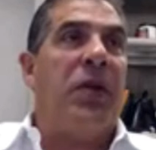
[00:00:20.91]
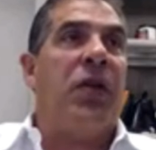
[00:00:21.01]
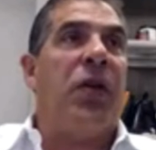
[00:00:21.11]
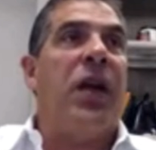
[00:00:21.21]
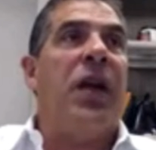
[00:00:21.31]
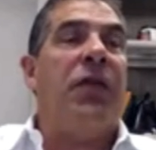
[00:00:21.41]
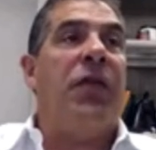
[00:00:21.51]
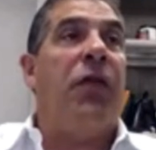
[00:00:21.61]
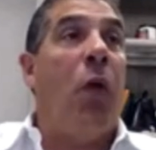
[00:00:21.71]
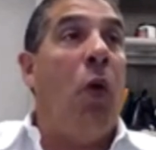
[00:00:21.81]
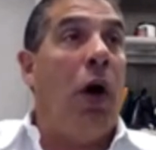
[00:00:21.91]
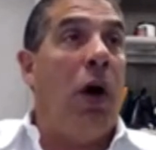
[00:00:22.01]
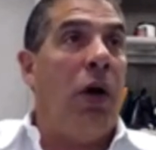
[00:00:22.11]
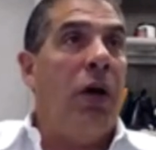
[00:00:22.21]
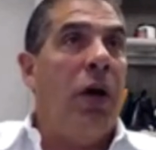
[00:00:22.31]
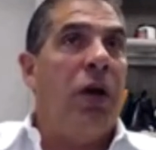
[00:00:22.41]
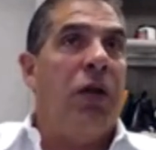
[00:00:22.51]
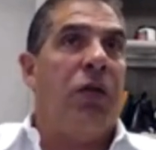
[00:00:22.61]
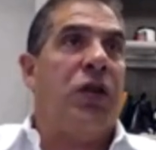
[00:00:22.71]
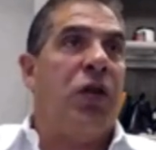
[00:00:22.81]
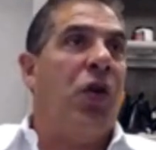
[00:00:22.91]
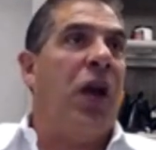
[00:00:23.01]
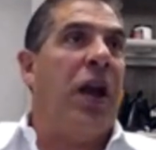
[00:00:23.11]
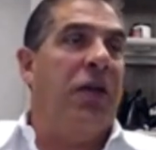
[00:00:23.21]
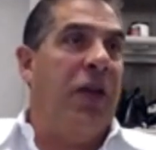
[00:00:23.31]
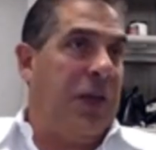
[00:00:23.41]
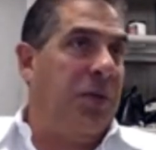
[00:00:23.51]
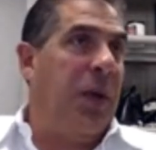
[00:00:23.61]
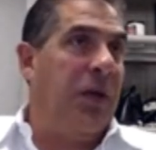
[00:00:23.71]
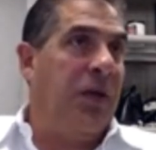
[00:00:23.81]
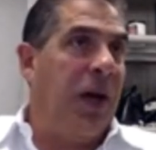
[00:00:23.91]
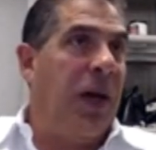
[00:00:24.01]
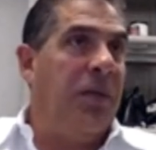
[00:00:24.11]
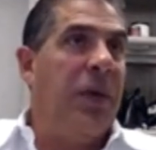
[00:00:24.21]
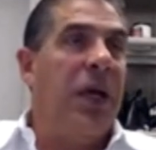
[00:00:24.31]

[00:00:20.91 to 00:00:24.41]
but they're in it for the return on investment, right?